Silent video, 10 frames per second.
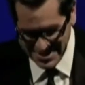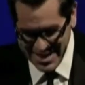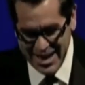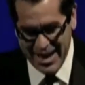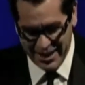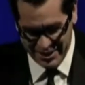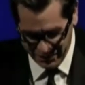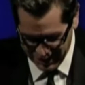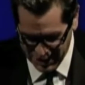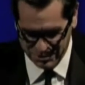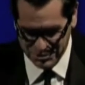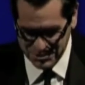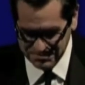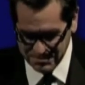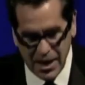And here it goes.
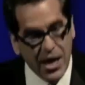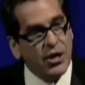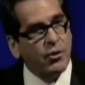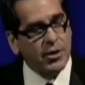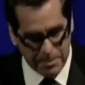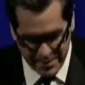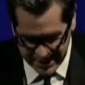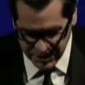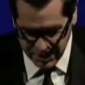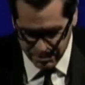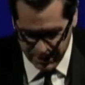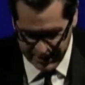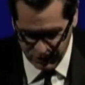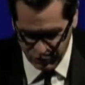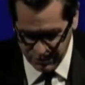You are the best and
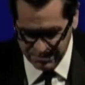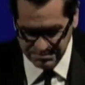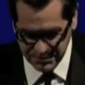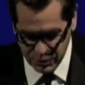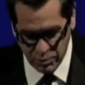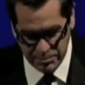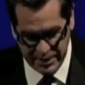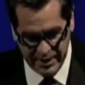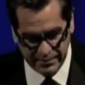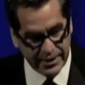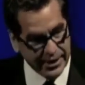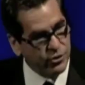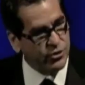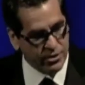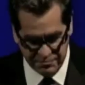brightest you will be leaders in
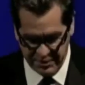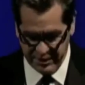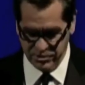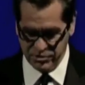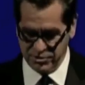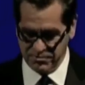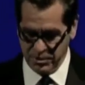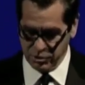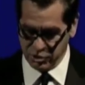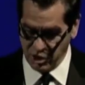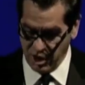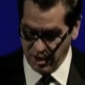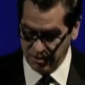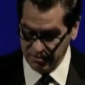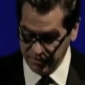your fields. You will
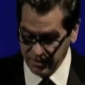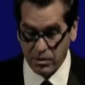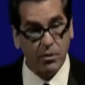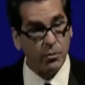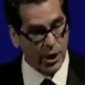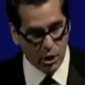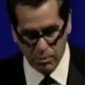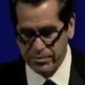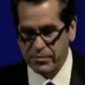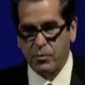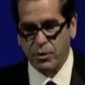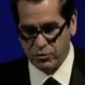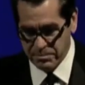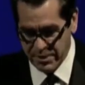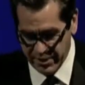solve, we hope, the world's
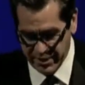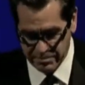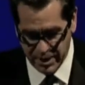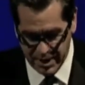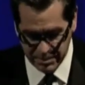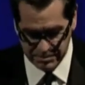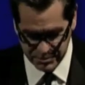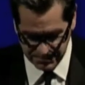myriad of problems.